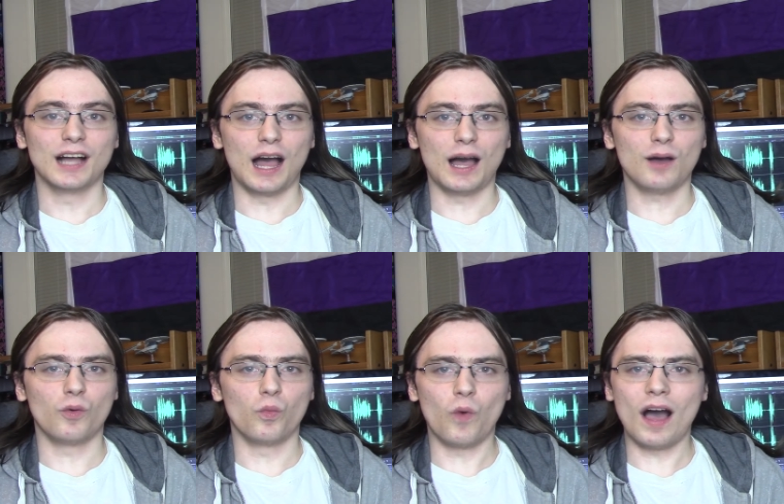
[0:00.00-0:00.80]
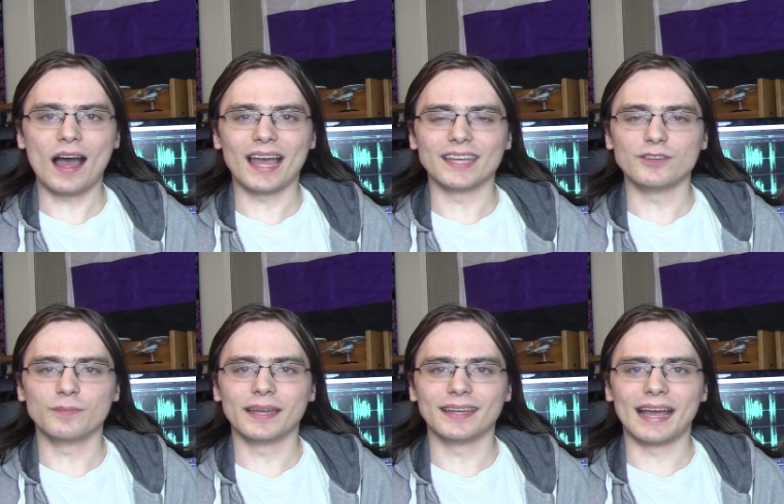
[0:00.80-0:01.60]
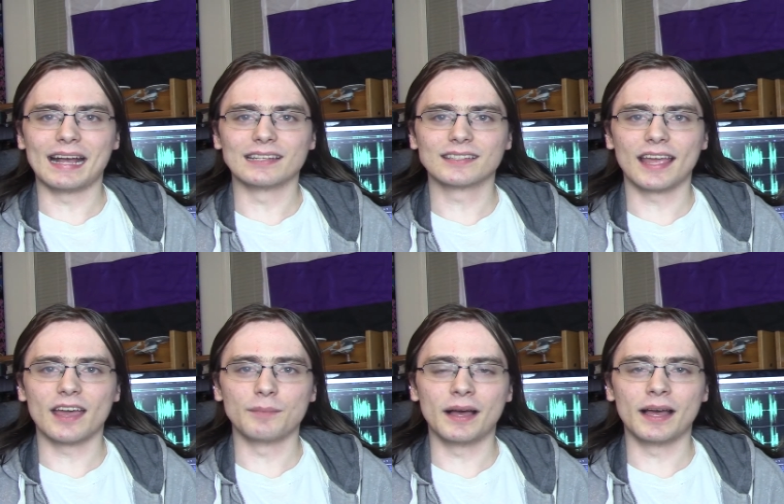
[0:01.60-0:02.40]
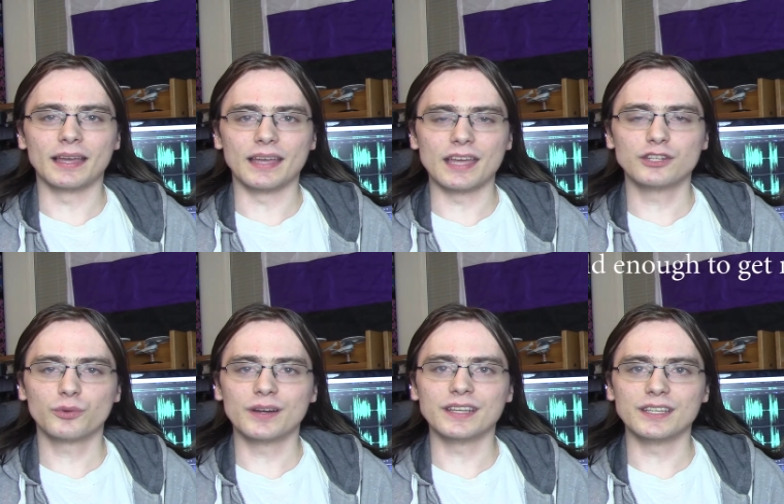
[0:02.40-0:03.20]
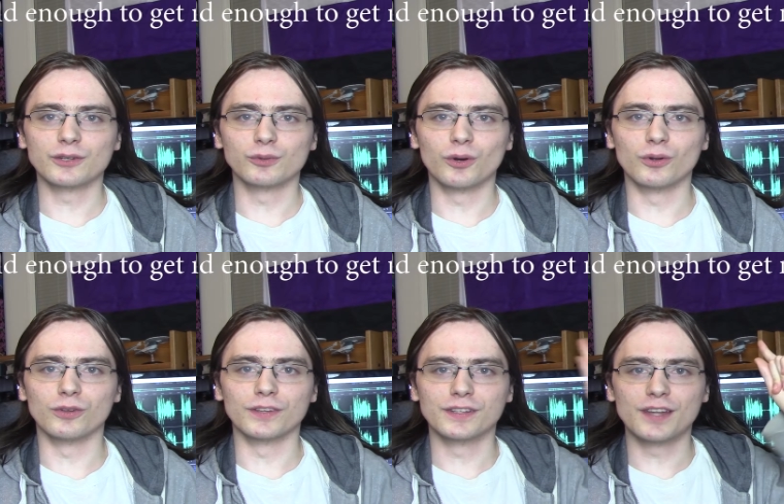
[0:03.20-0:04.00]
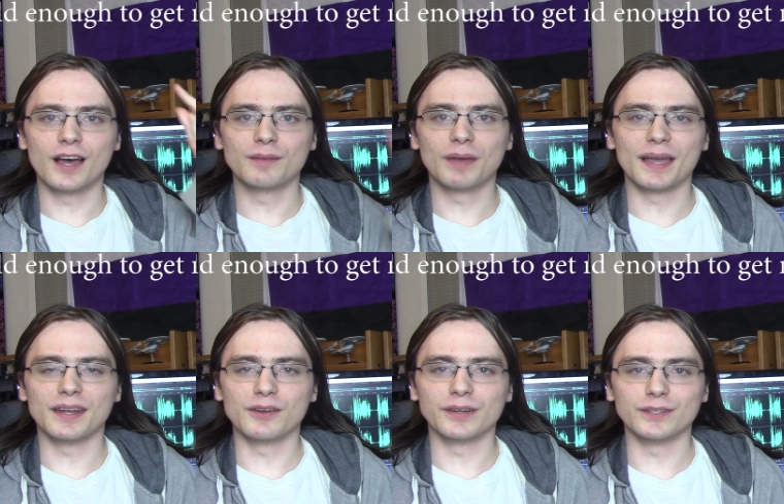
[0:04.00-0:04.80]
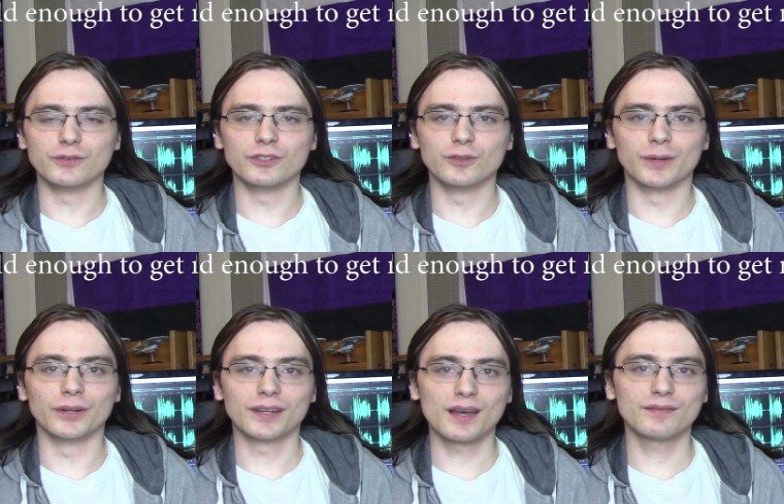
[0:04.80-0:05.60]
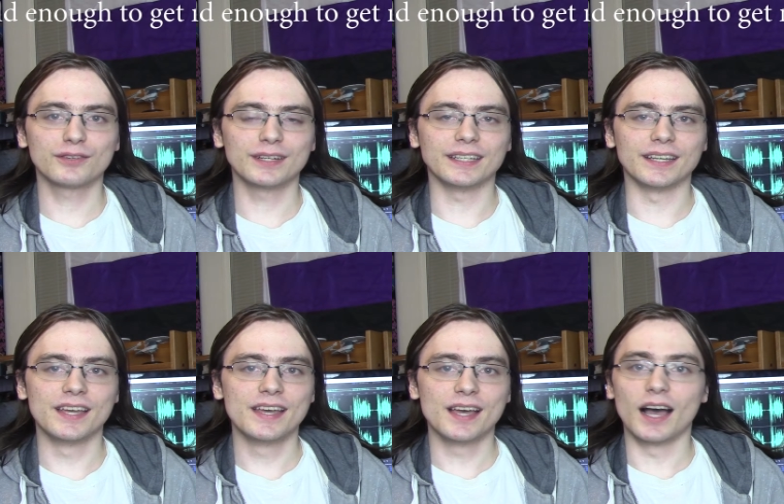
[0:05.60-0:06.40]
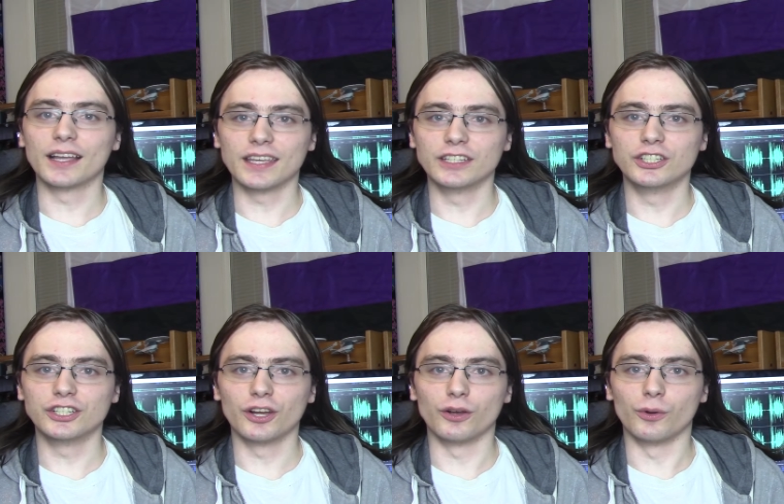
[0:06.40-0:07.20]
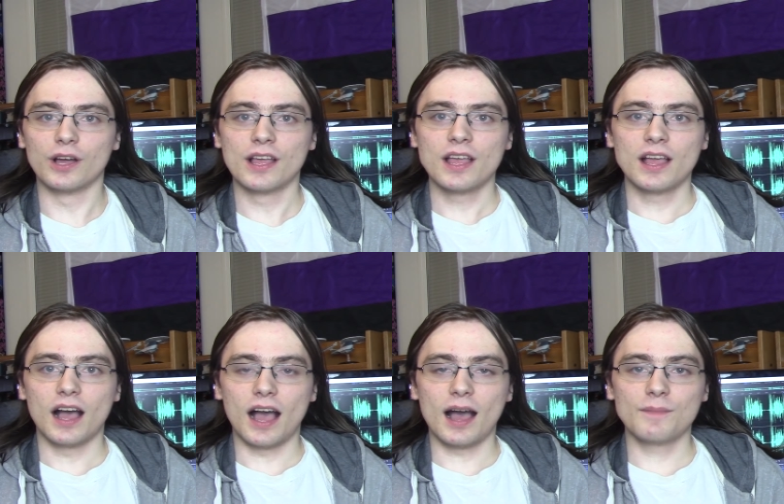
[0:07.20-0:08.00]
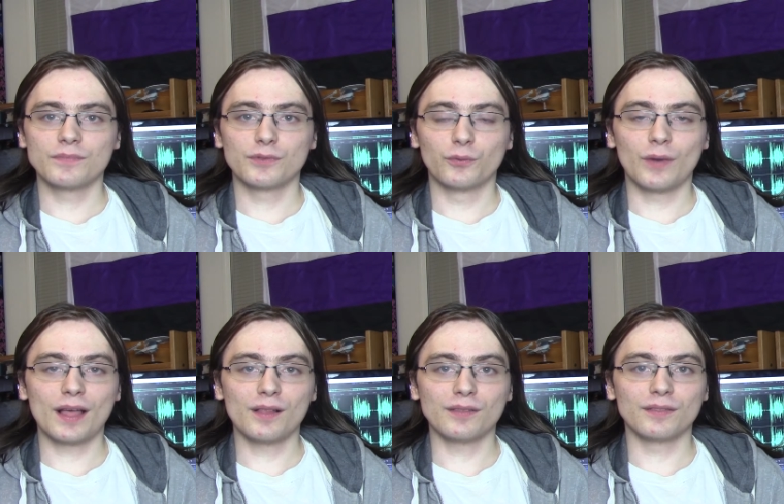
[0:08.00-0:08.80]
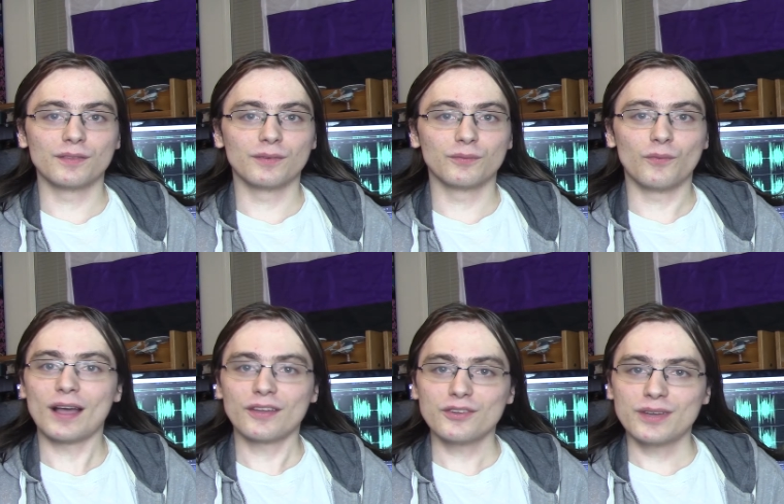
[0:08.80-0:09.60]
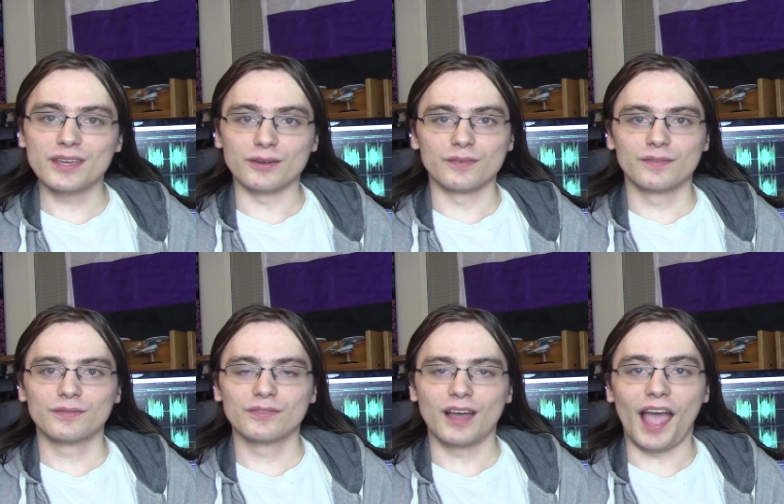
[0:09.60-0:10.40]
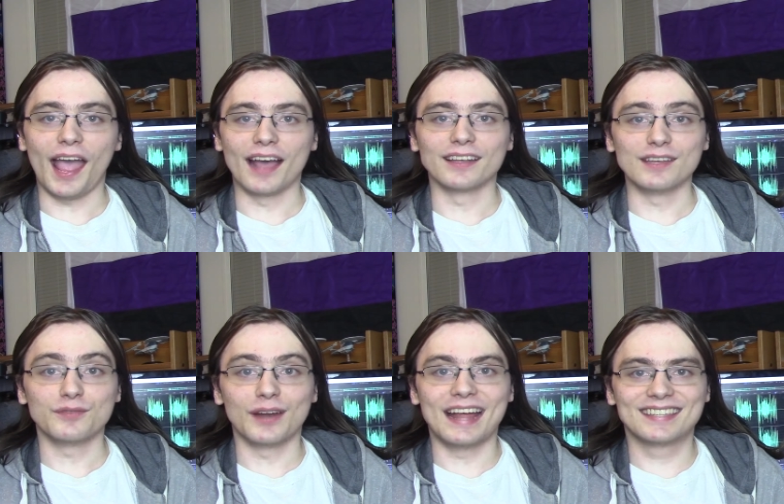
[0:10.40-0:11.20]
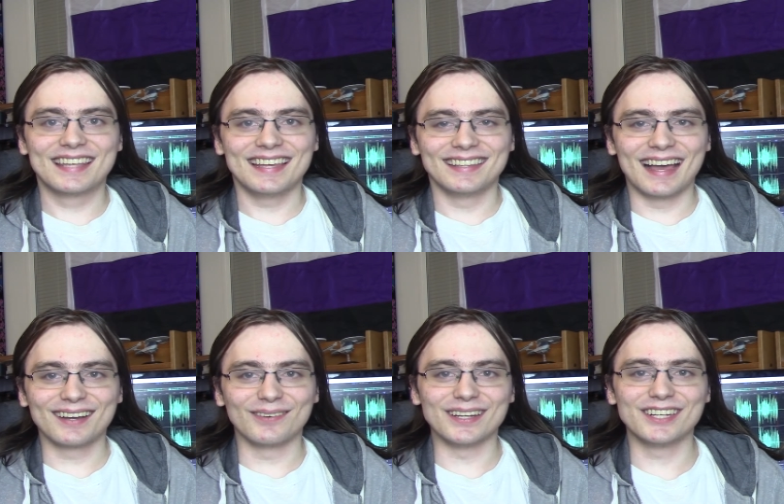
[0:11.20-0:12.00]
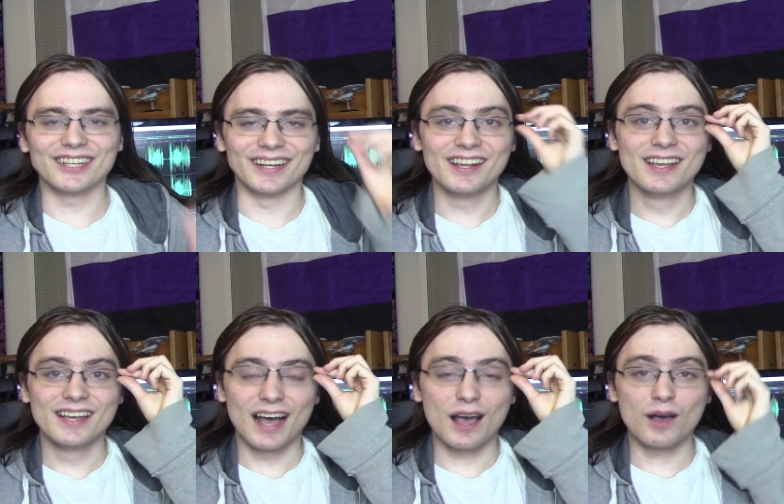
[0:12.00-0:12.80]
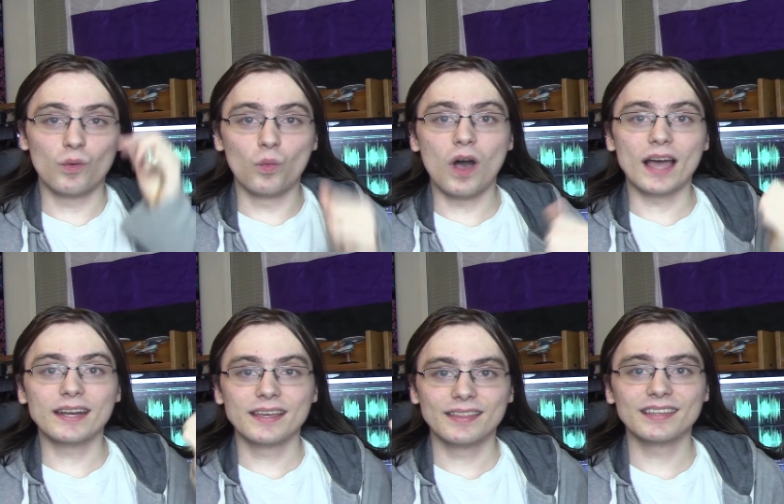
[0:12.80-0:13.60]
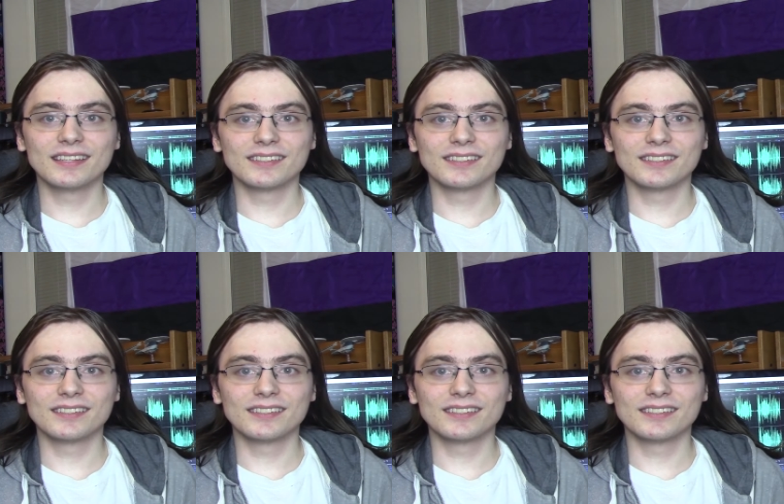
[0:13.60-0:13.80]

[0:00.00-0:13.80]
Why, you may ask, am I a 20-year-old non-binary YouTuber covering a kid's show? Well, why are you here? If you're asking that question. One, this